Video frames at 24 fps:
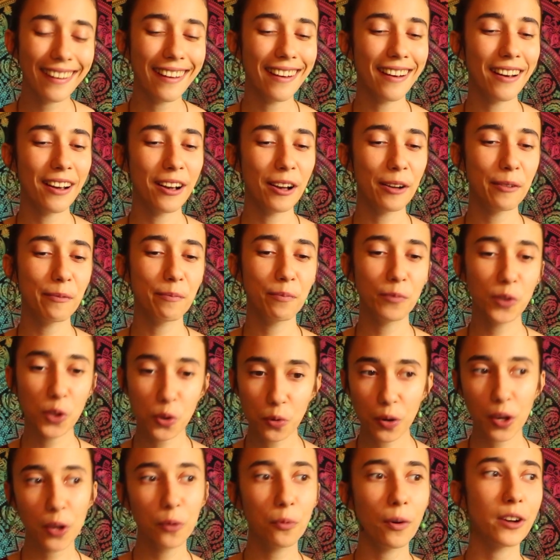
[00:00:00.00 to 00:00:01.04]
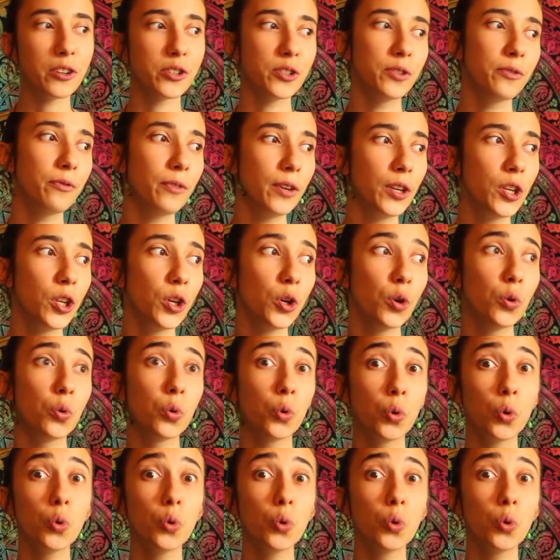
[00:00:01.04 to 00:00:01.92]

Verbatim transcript: um, you can watch the video